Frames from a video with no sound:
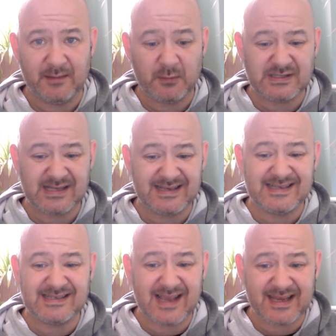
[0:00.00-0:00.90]
It was our
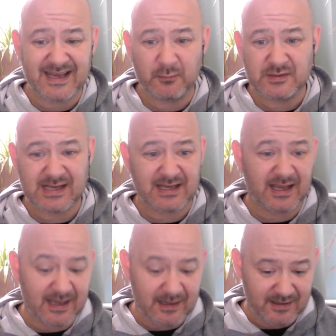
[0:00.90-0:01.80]
desire, it was
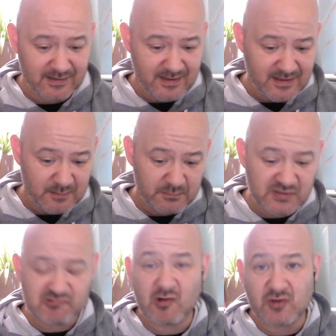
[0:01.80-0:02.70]
our strong